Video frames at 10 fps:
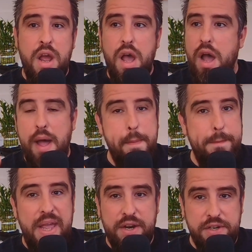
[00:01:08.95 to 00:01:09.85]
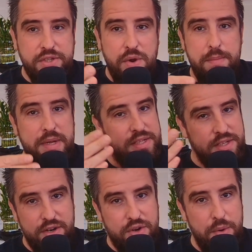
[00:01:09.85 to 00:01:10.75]
makers' comments
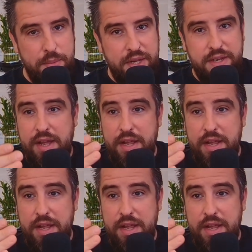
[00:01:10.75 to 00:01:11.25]
in our community